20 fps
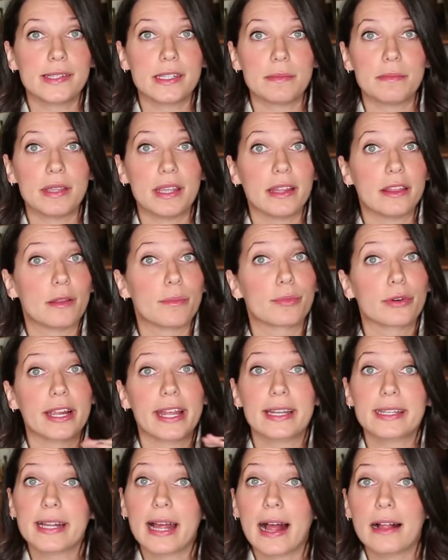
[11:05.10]
to be in the
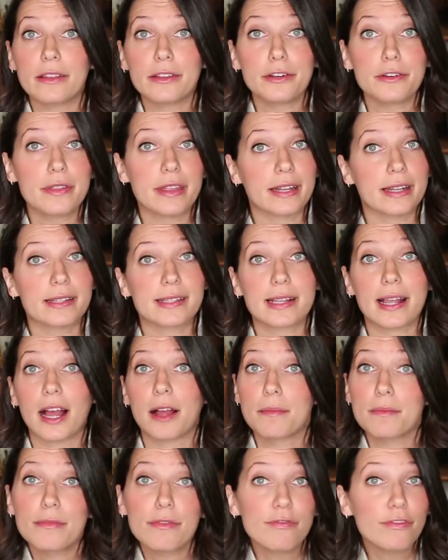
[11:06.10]
brand color that it's
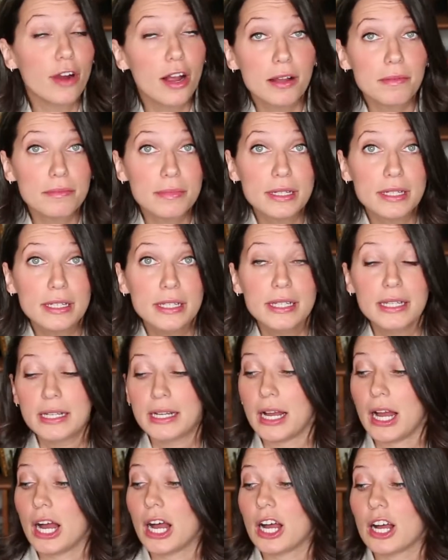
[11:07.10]
come from,
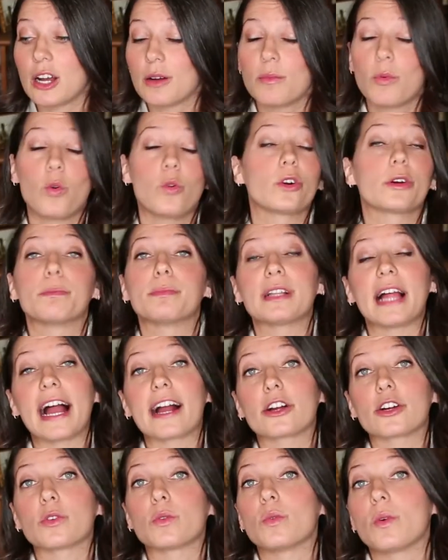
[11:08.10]
or
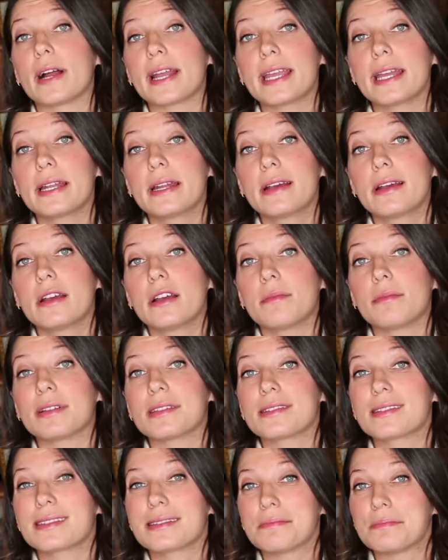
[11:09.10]
black or white.
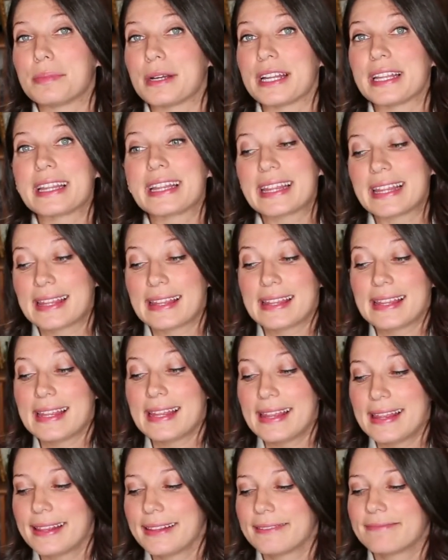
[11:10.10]
But
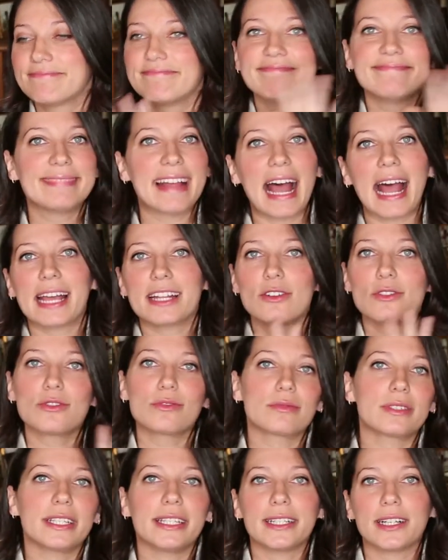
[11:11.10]
I
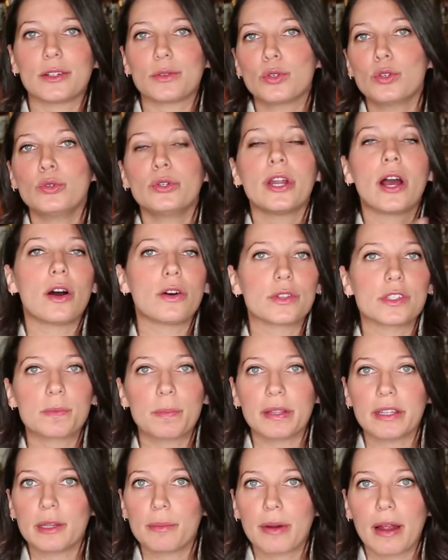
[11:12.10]
don't, who knows?
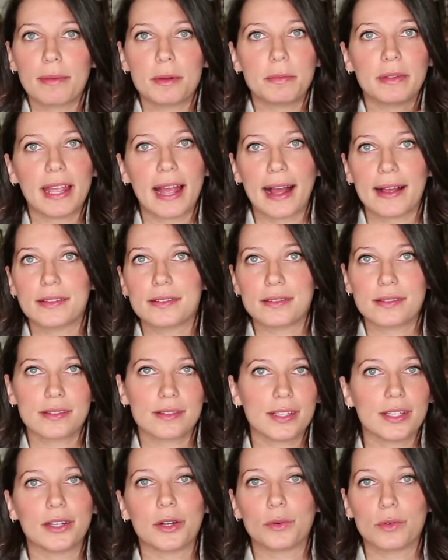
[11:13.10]
Billie probably has,
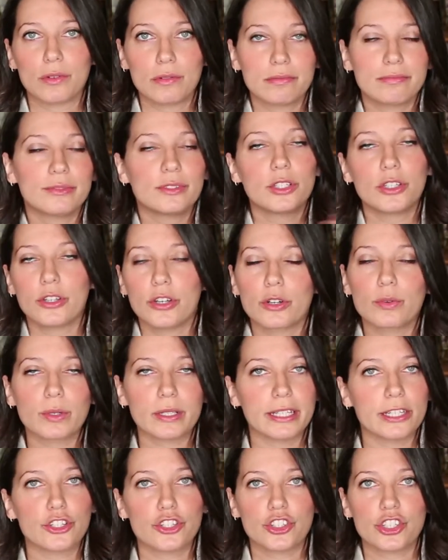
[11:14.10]
good
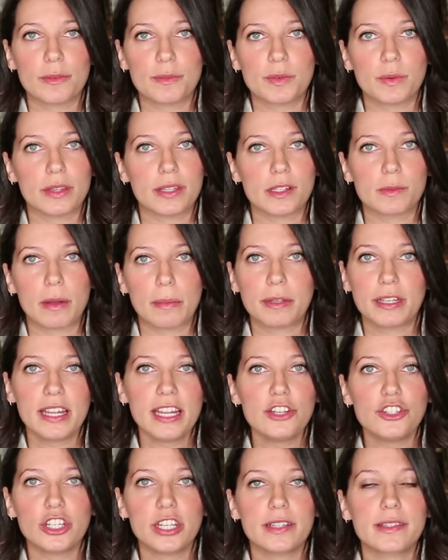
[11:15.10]
relationships with these
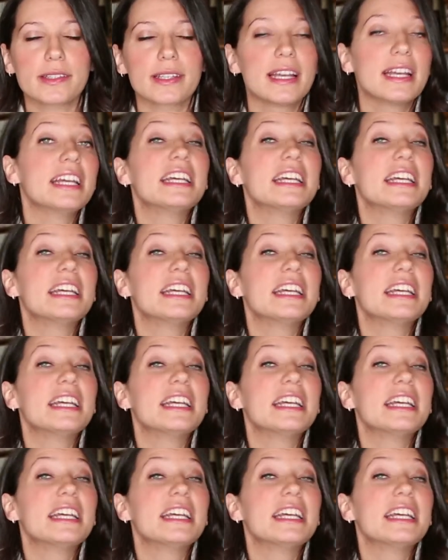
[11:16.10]
publications.